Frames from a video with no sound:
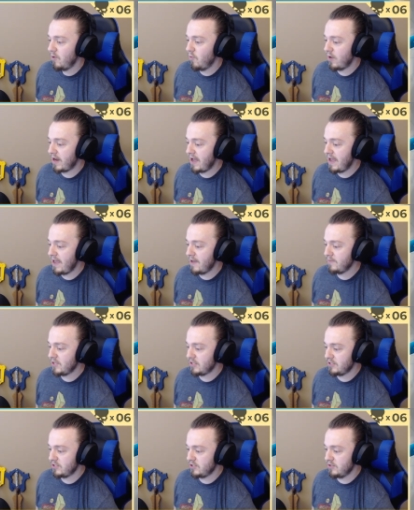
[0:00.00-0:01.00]
What I am
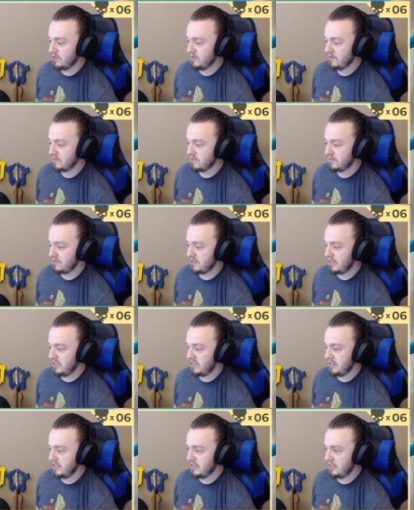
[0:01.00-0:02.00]
gonna do
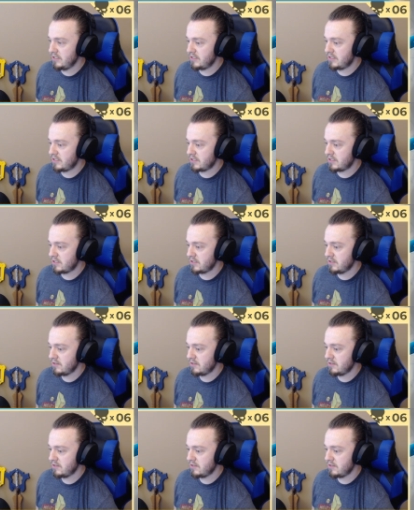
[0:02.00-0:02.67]
is...